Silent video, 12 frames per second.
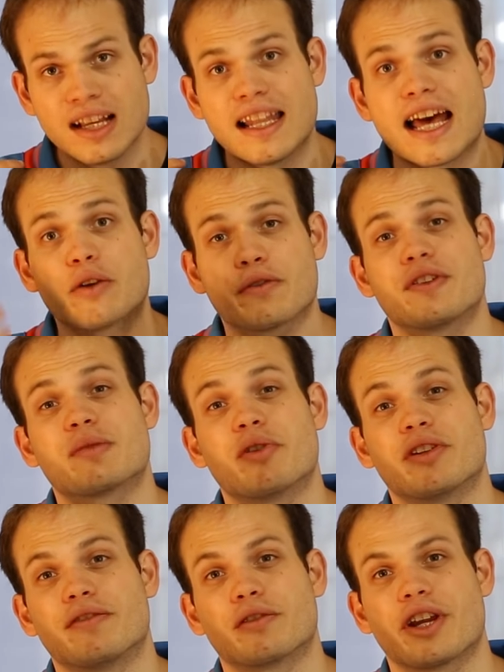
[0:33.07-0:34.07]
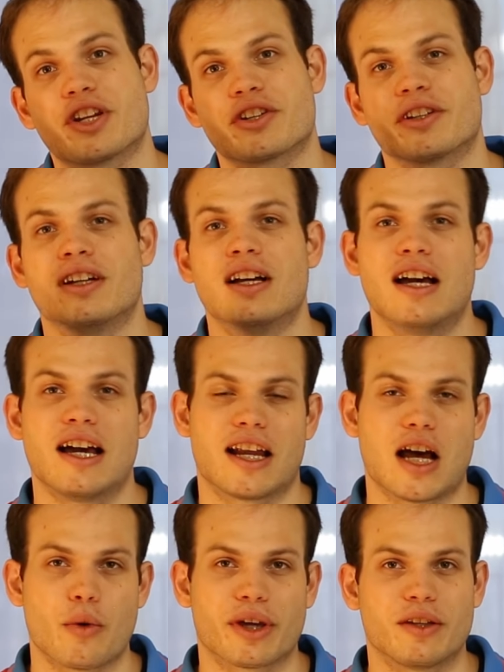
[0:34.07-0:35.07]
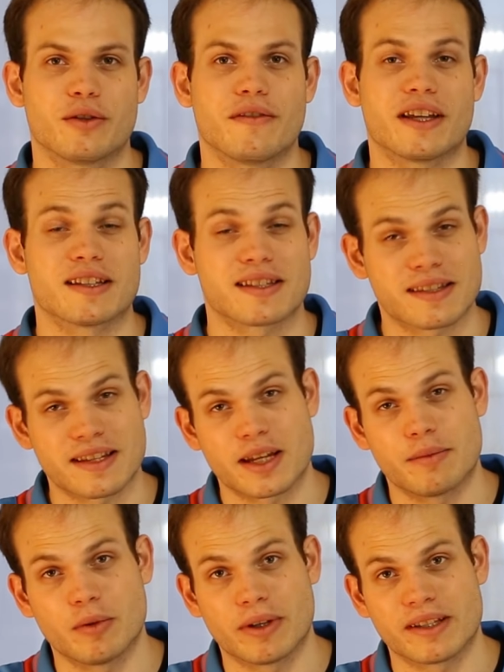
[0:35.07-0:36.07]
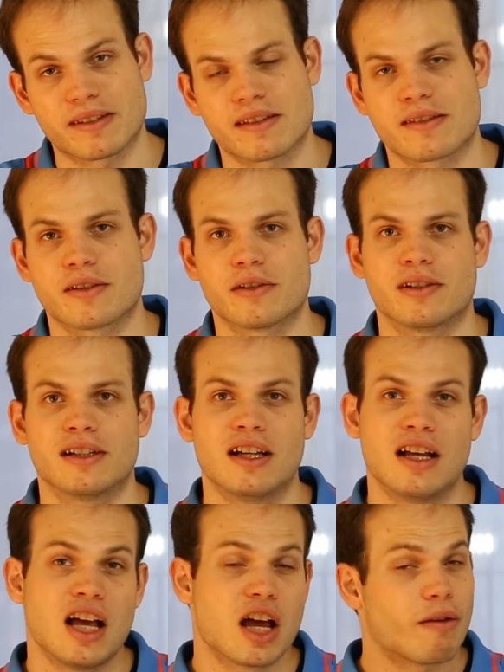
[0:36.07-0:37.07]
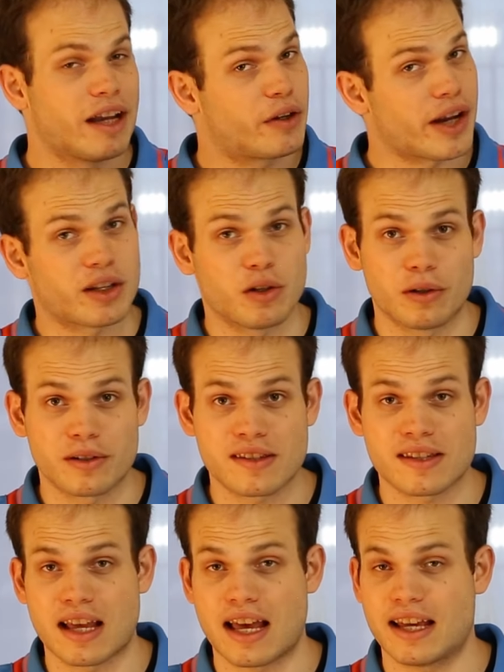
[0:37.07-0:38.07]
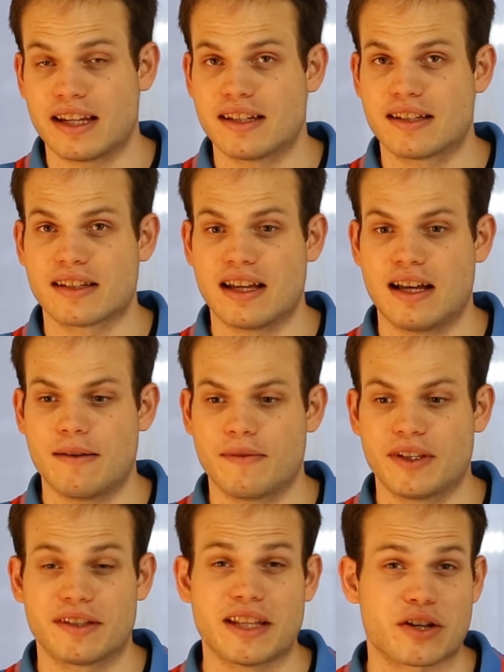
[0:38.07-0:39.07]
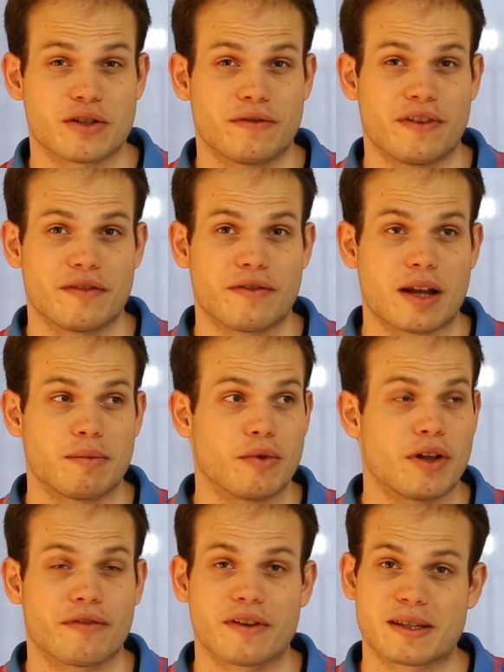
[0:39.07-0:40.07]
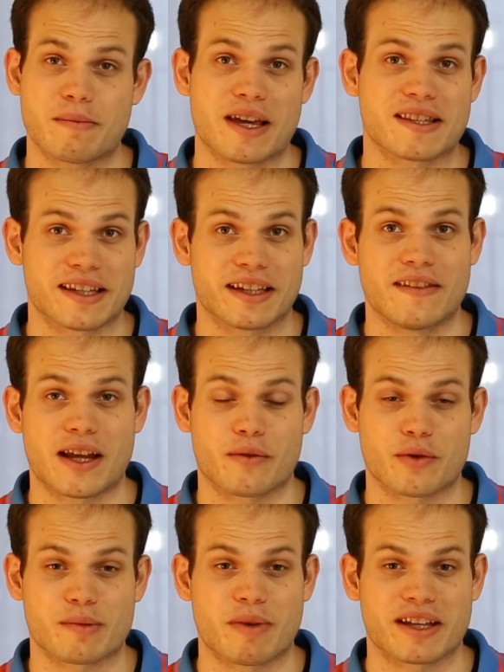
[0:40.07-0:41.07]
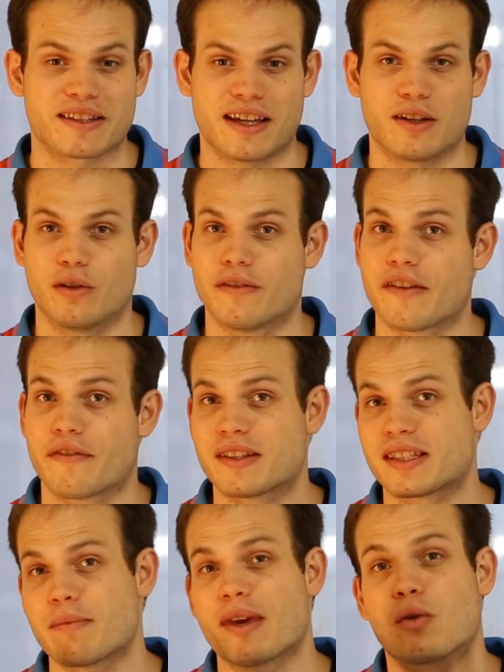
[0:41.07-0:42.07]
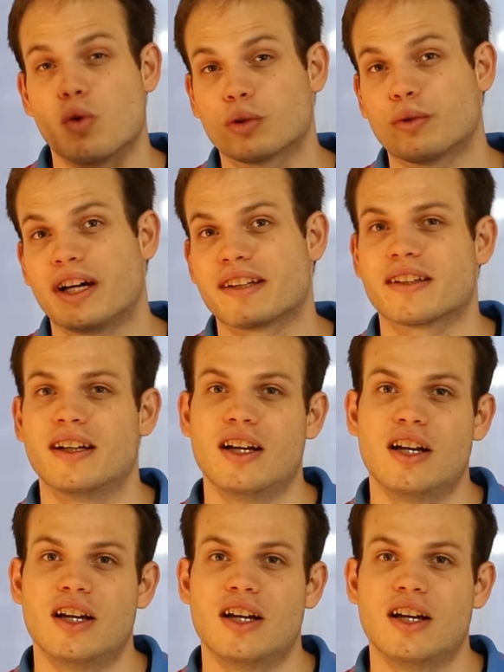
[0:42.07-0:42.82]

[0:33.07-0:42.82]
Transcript: land with this beautiful creature and how we can do that in sustainable ways. So, a really great course, and the International Fund for Animal Welfare is amazing in that respect and all the efforts they make worldwide